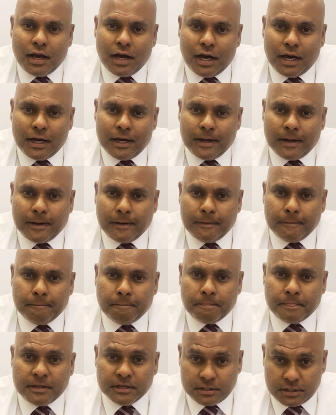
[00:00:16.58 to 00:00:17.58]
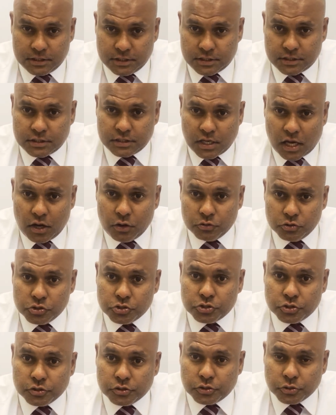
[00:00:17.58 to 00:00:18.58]
this is how you
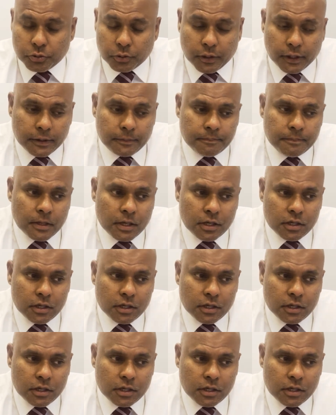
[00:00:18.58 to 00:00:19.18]
should do it.